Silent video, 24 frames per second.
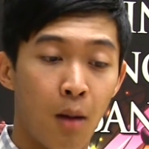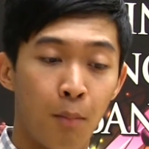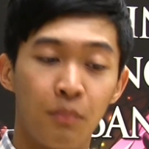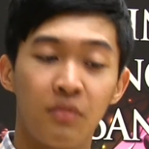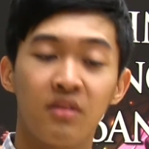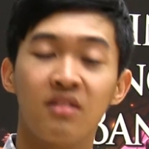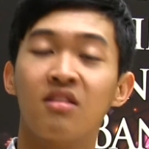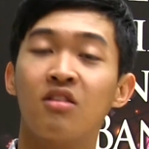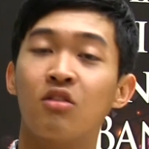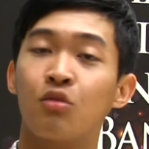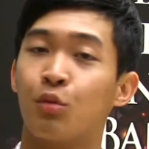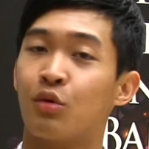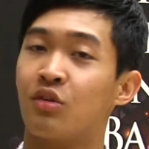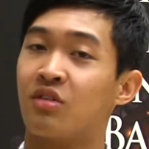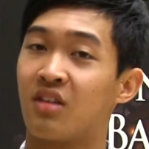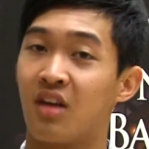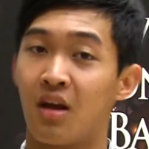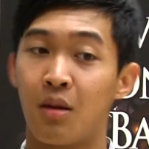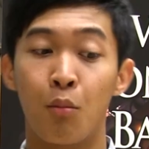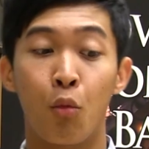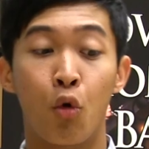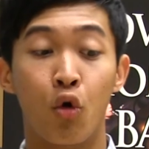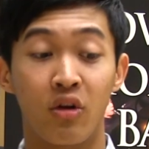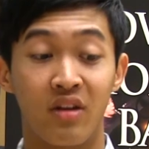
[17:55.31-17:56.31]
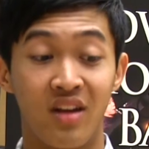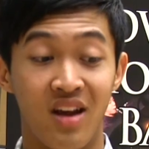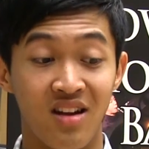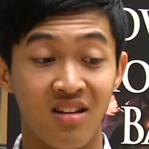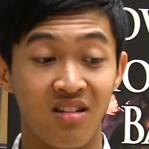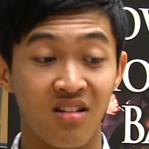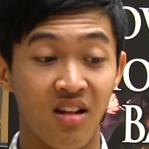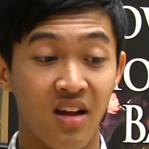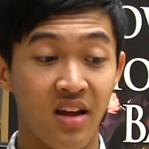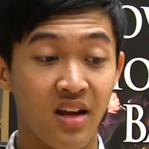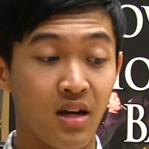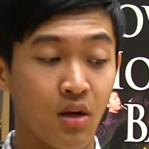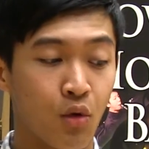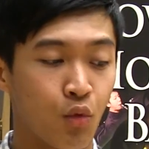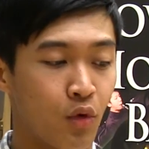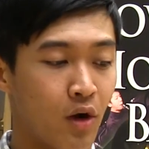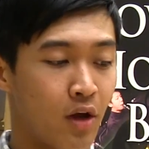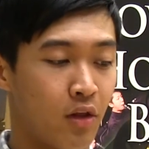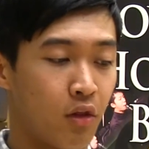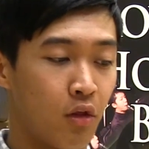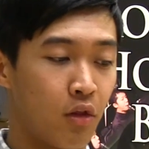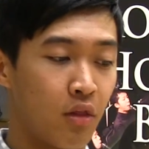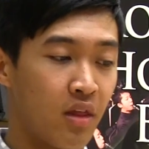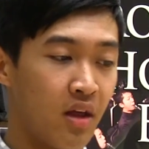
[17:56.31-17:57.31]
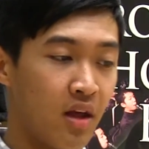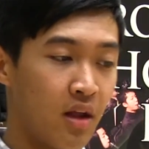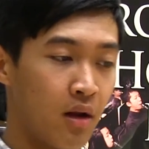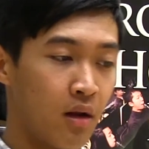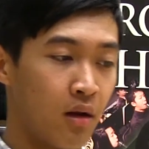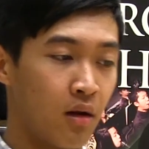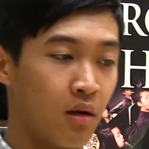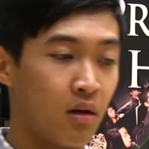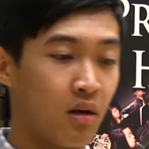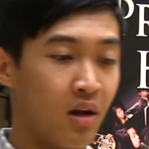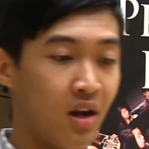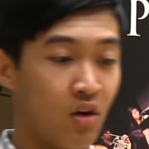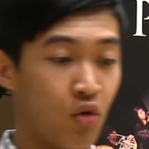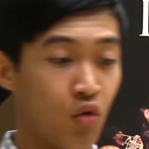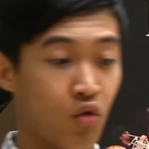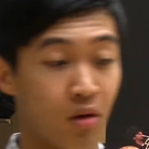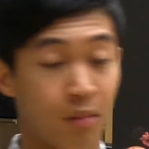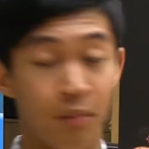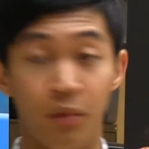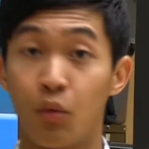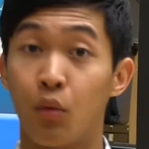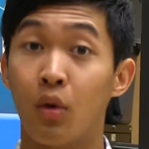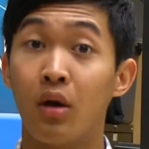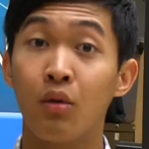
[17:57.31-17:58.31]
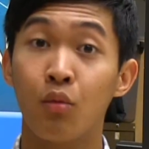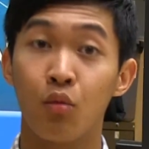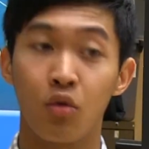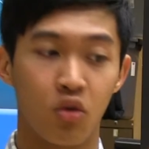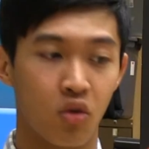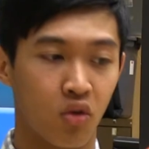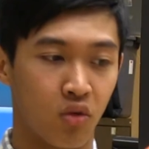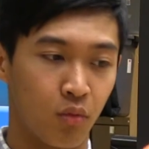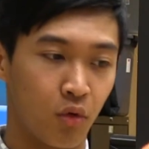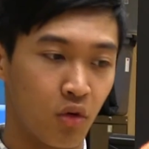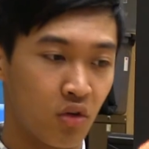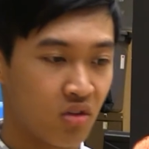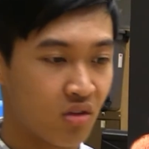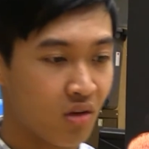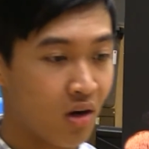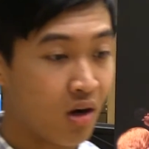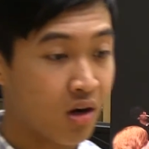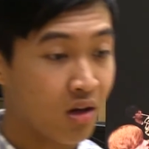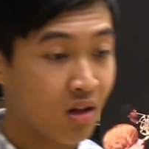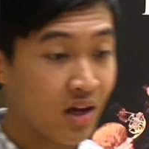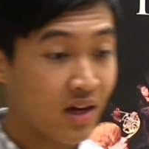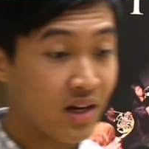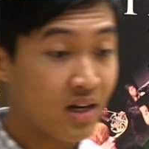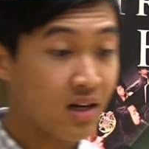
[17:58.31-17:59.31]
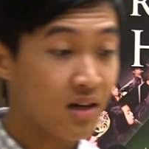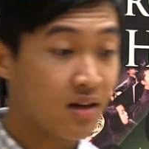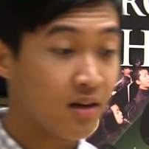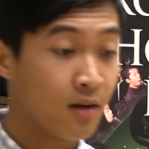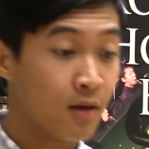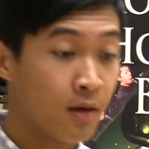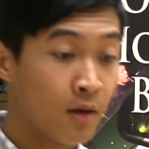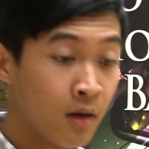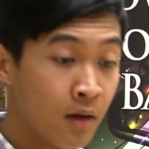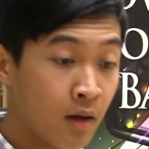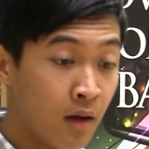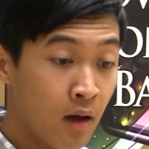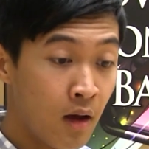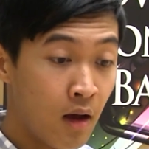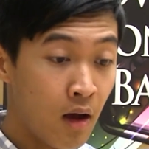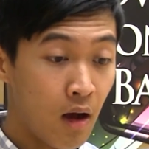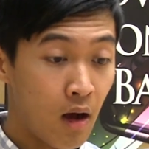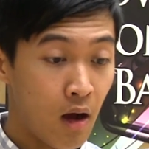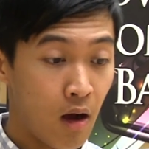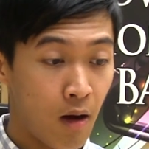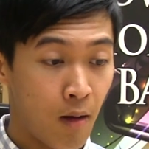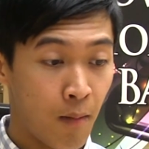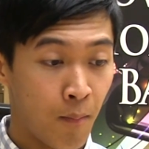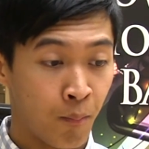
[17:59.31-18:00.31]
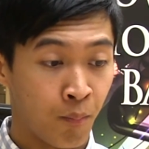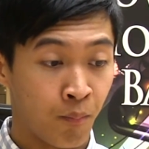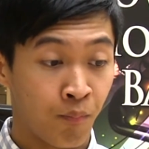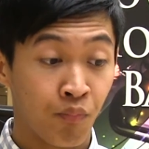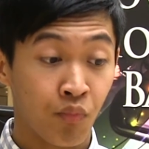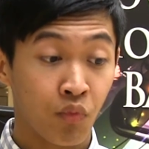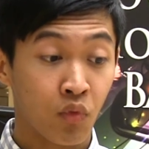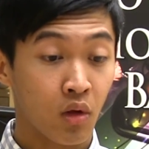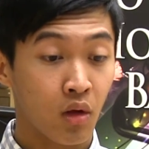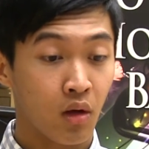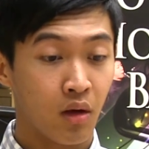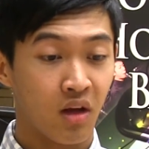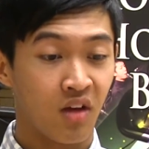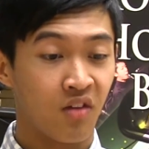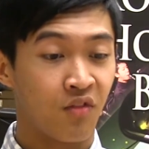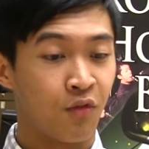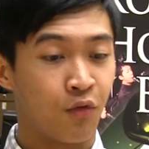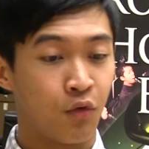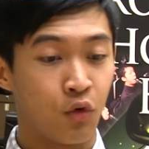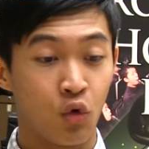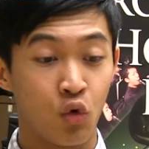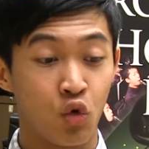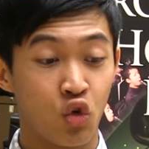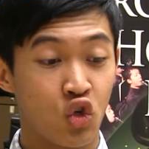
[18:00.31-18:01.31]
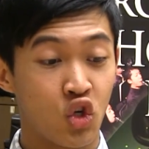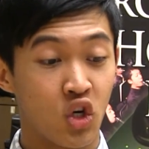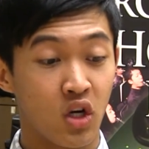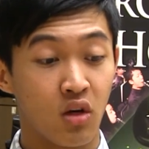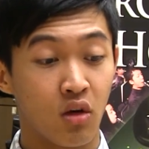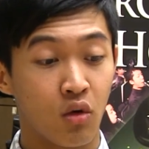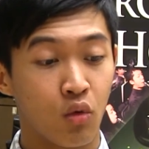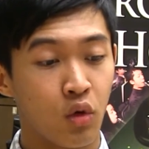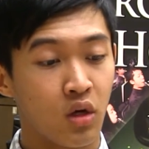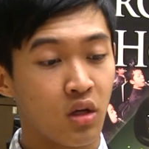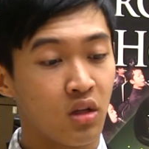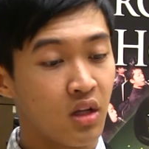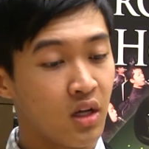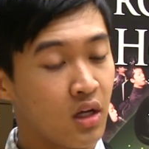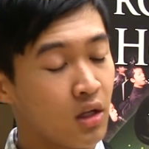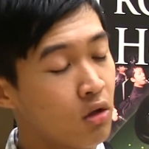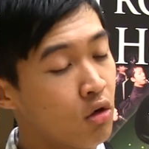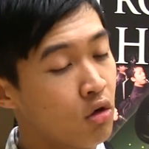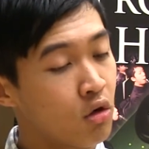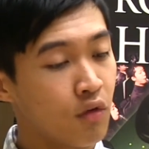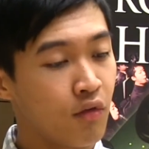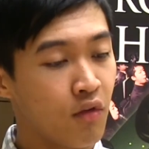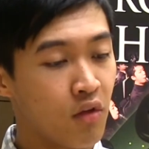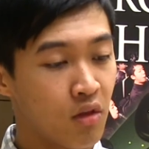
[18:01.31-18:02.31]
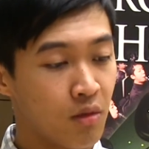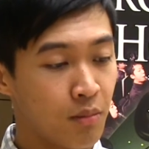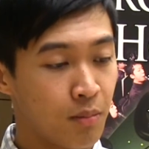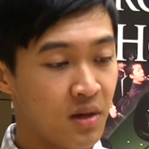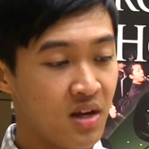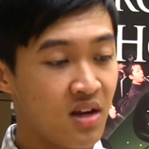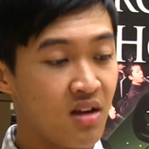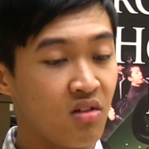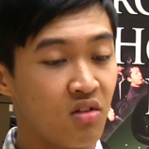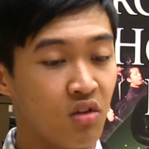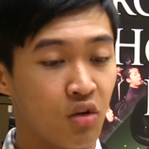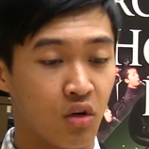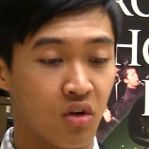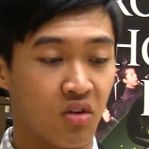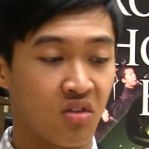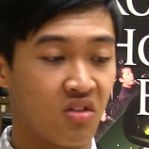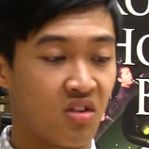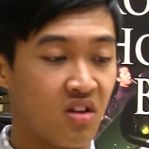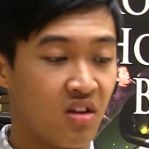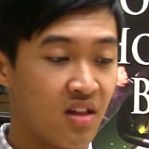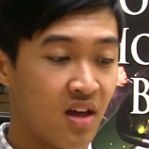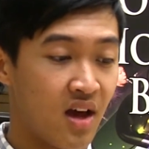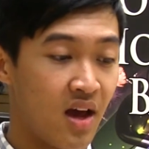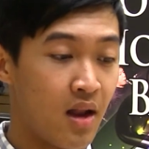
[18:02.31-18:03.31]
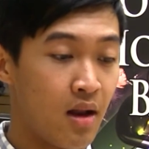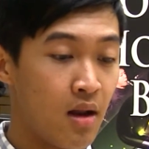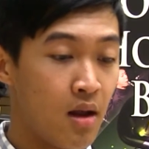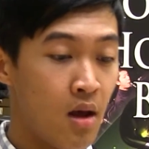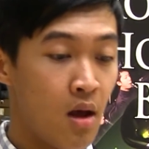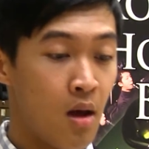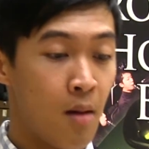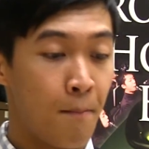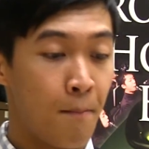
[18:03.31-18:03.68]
This is once again more dance-like rather than etude number 1, which is more song-like. If you quickly look over the piece, you can see that